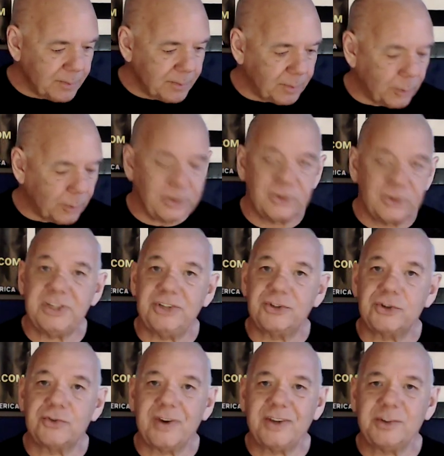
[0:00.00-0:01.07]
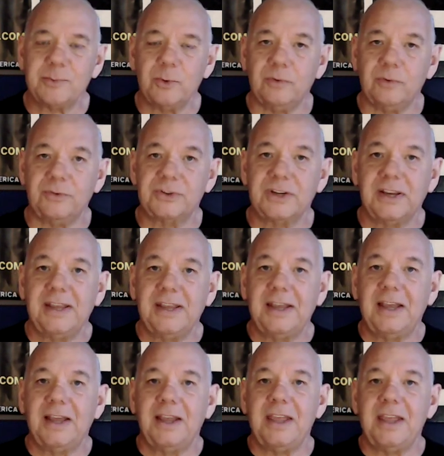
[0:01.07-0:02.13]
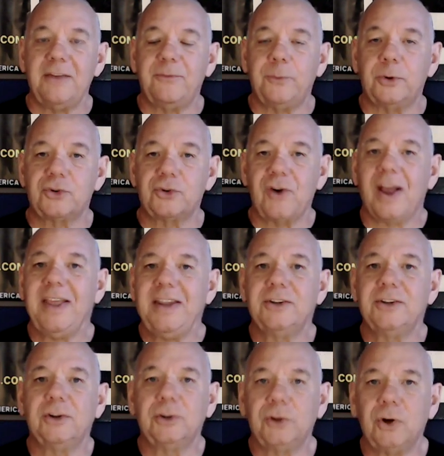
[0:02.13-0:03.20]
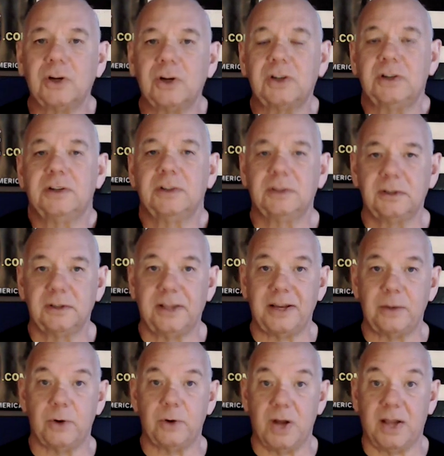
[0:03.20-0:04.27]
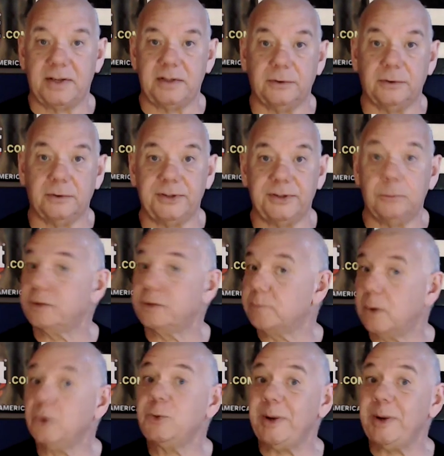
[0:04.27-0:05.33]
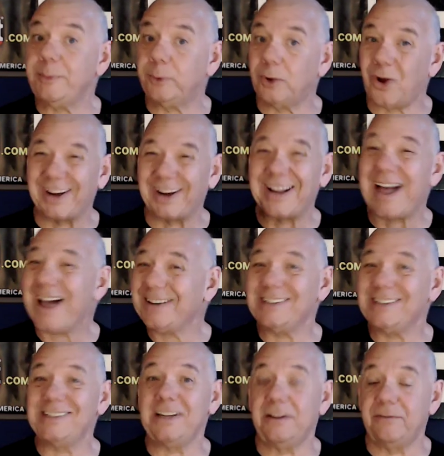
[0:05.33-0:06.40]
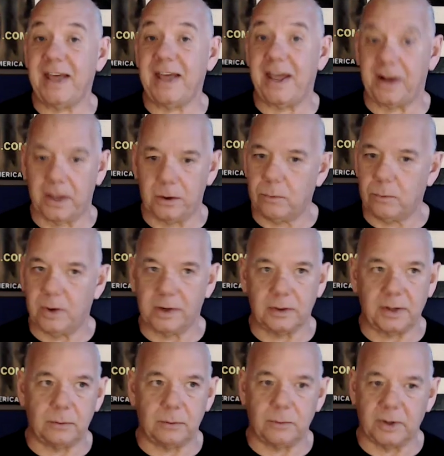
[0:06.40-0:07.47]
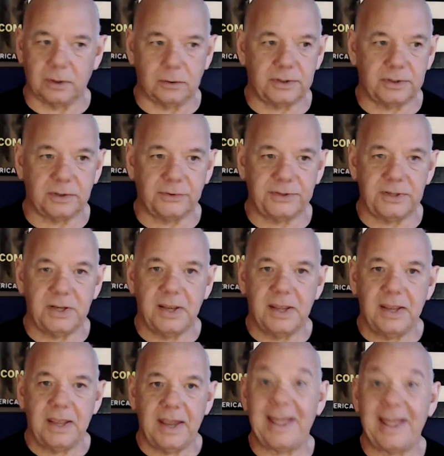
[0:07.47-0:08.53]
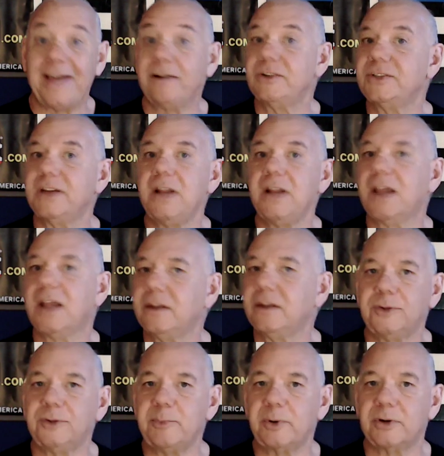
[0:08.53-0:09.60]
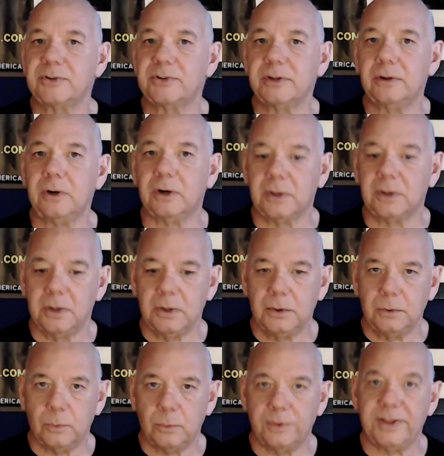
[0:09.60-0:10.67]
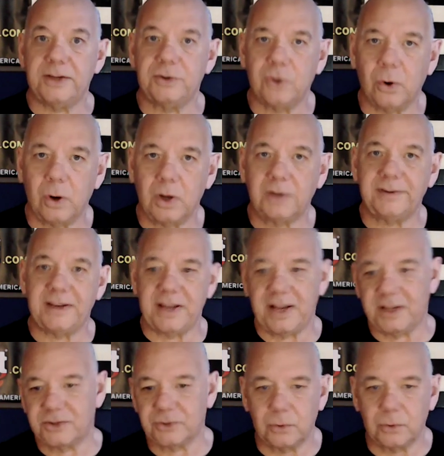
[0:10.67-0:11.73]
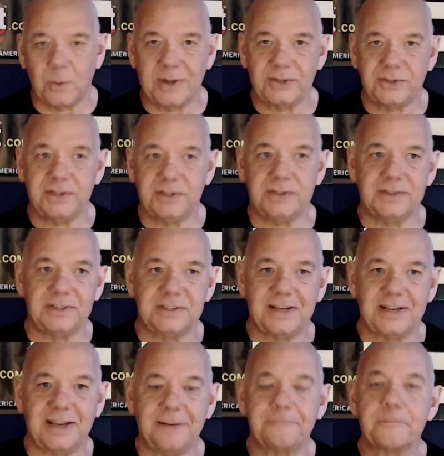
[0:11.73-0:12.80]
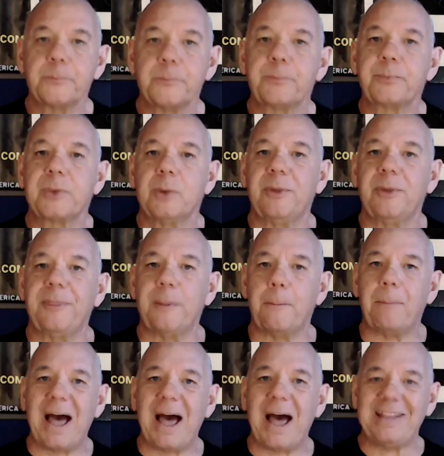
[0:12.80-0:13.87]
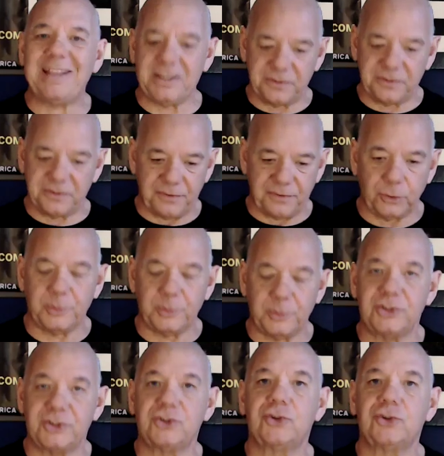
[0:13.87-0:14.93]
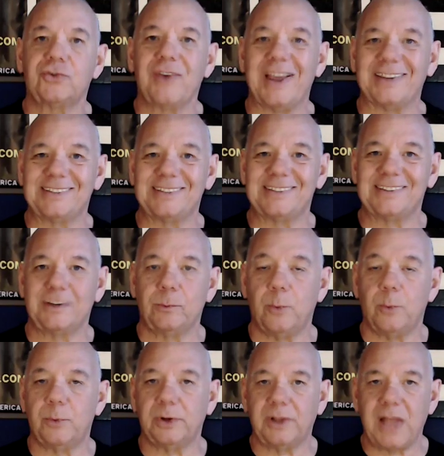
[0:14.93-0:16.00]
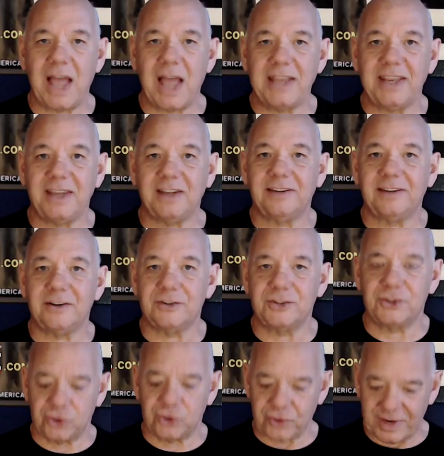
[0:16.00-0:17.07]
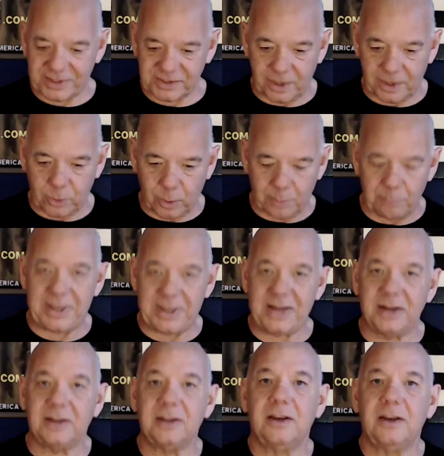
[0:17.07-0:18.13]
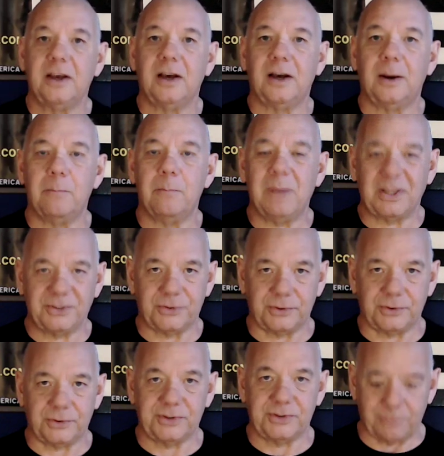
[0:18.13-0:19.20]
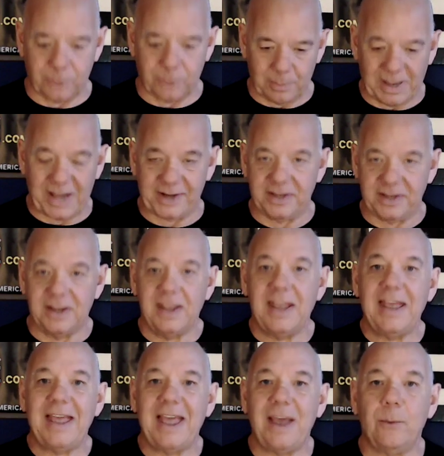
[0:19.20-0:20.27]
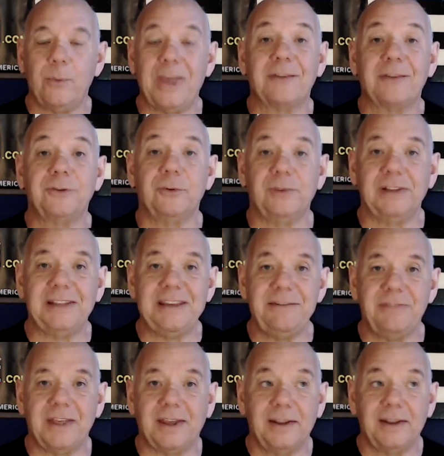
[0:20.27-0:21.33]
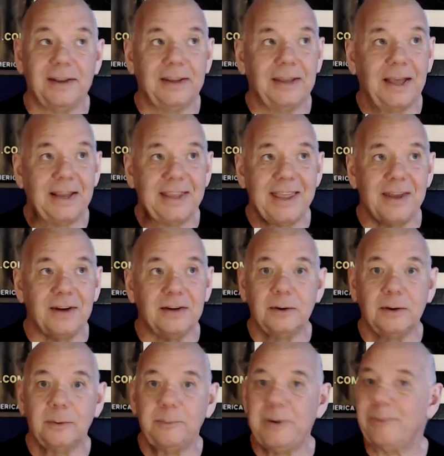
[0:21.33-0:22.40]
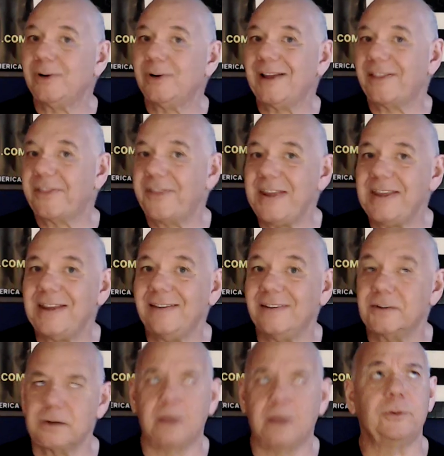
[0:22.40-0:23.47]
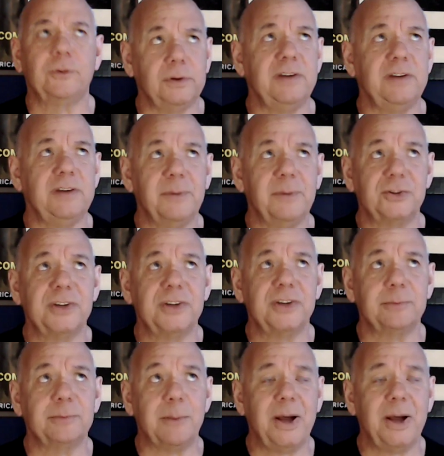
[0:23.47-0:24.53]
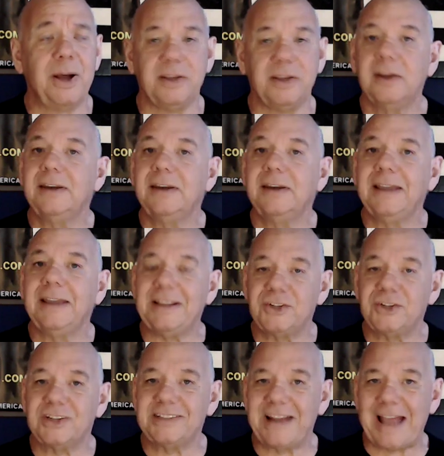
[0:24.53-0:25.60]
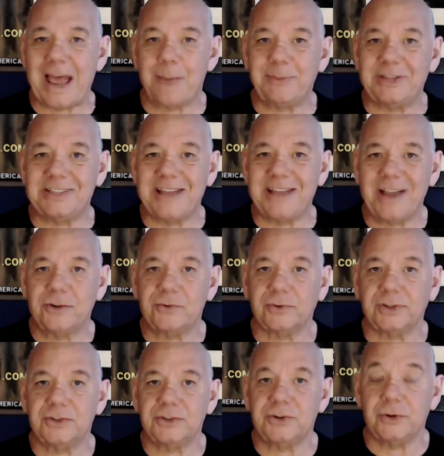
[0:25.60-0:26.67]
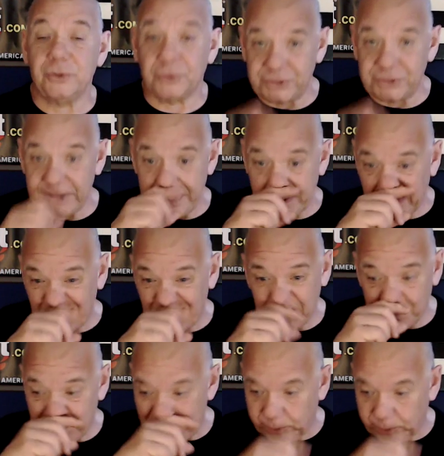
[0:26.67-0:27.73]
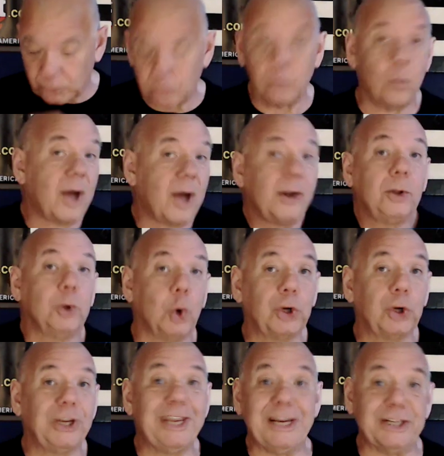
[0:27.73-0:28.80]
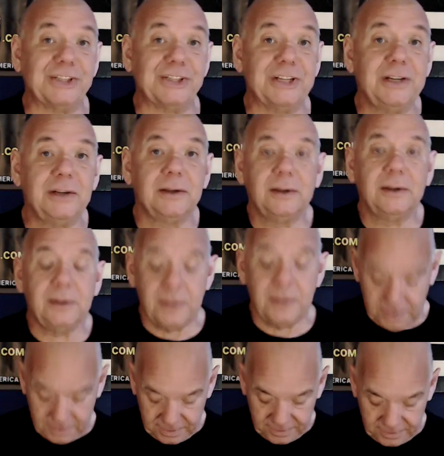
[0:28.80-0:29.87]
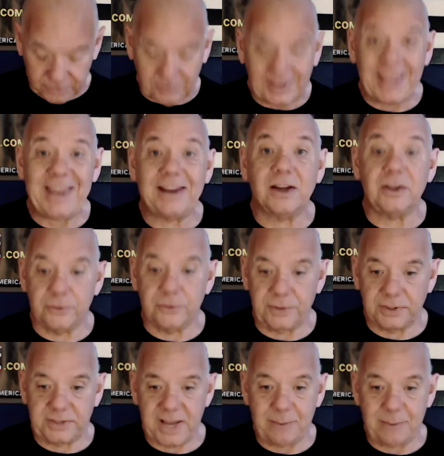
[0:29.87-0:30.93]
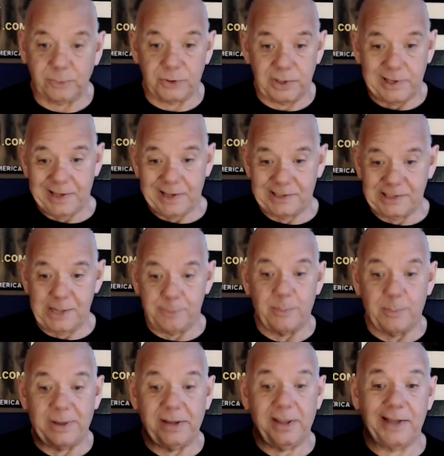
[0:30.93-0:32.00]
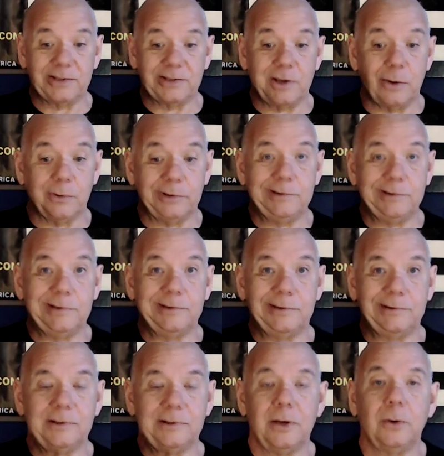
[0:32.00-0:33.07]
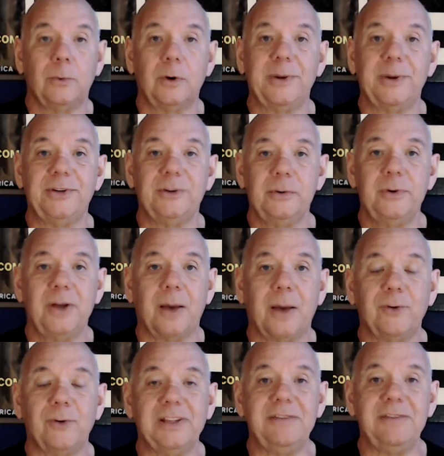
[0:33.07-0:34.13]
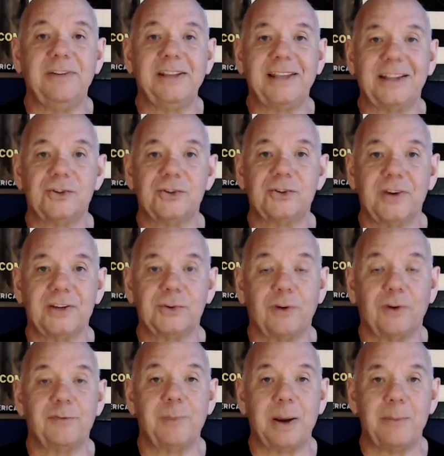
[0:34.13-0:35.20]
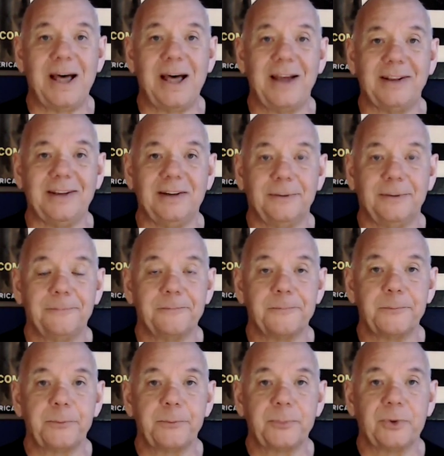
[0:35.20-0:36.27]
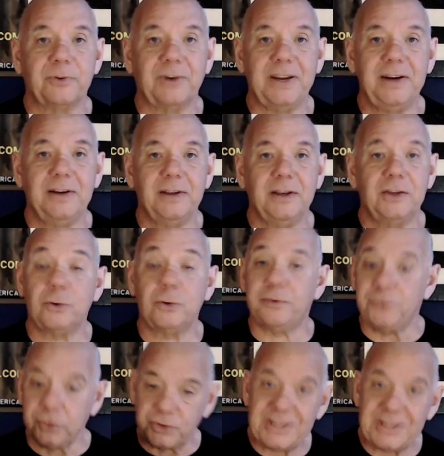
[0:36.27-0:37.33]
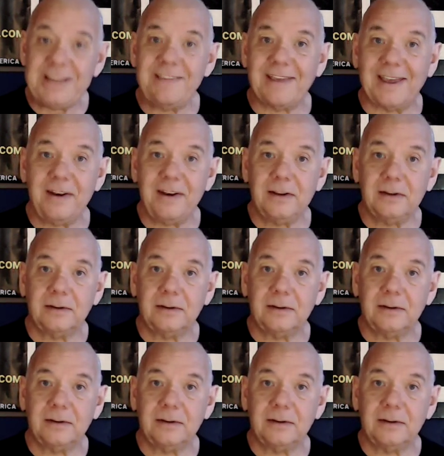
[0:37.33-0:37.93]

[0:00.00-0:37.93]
But when you see stress moves, if we're trying to look like we're not guilty, which most people are cognizant of that. I don't want to look guilty. And how does a not guilty person look? Well, they talk, they answer questions, this and that. But the body is filled with stress. When we're lying, there's stress on our big muscles of our body. And we have to relieve that. Again, people are not thinking this. I have to relieve my stress in my body. It's just it happens naturally. So you'll see lots of people who want to look innocent, their leg under the table. You can't see it, but my leg's going. What am I doing? I'm relieving that stress off my body, right? So if you see that,